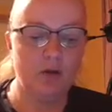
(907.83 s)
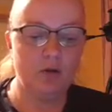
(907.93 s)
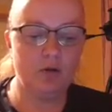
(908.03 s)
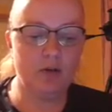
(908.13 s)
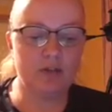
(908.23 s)

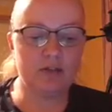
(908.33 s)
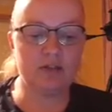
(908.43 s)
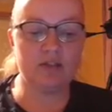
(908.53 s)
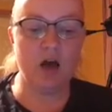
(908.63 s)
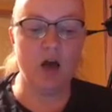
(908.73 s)
You need to
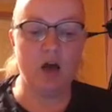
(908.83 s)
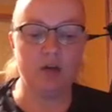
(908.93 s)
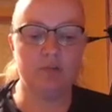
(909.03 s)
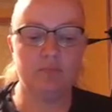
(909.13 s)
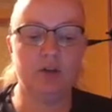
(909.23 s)

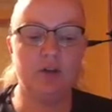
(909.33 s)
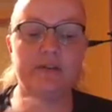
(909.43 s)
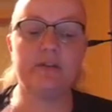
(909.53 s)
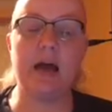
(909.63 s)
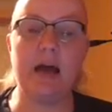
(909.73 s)
start. You
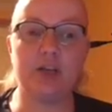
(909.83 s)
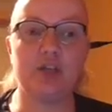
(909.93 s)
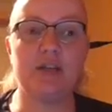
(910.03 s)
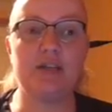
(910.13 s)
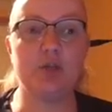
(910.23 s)
need to
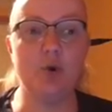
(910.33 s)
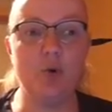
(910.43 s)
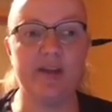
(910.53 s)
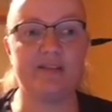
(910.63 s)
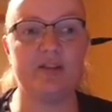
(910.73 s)
actually do
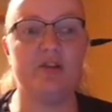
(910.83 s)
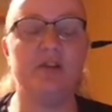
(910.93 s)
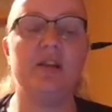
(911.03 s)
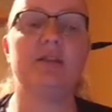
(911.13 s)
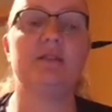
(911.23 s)
it. You
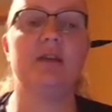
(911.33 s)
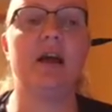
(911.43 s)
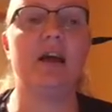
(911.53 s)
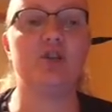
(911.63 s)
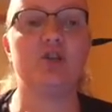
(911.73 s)
need to
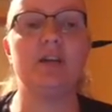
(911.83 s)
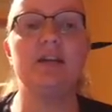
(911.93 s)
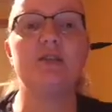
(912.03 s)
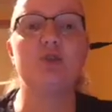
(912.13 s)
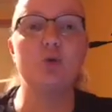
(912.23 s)

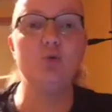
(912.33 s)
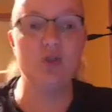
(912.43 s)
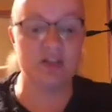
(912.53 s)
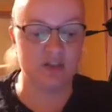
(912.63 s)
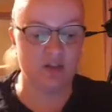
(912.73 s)
actually do
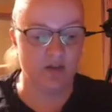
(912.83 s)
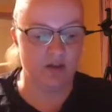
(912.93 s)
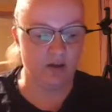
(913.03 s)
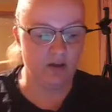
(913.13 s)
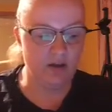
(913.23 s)
this
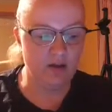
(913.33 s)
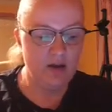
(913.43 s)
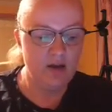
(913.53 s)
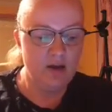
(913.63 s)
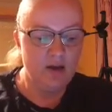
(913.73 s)
thing.
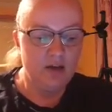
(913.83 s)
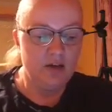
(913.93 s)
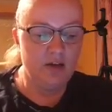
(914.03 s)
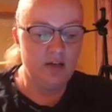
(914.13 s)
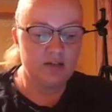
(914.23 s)

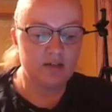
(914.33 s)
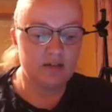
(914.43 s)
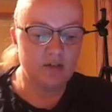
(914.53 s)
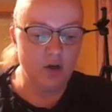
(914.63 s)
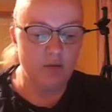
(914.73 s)
You need to
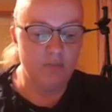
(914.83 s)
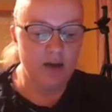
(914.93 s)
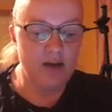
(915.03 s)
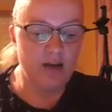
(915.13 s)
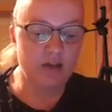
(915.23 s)
stop
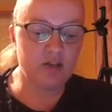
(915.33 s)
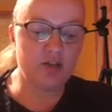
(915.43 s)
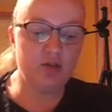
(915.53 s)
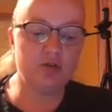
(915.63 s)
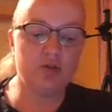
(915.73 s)
making
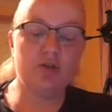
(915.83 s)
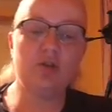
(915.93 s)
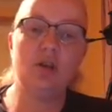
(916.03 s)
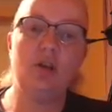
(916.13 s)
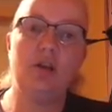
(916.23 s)

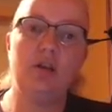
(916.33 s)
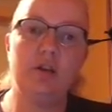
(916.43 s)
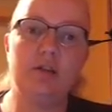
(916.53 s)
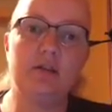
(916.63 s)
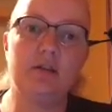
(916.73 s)
excuses. You
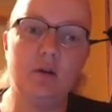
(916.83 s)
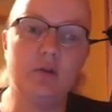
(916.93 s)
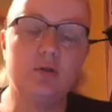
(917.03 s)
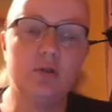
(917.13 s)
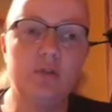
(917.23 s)
need to
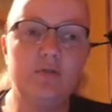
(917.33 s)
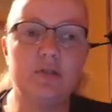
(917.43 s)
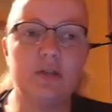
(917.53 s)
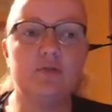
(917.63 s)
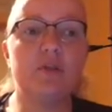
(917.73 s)
also give
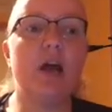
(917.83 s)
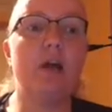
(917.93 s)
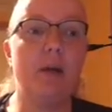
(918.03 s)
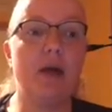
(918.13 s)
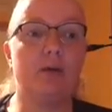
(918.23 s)
yourself
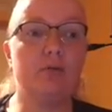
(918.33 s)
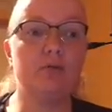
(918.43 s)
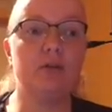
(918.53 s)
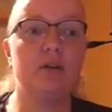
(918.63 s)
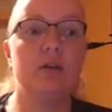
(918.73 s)
time
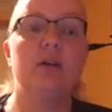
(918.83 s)
out.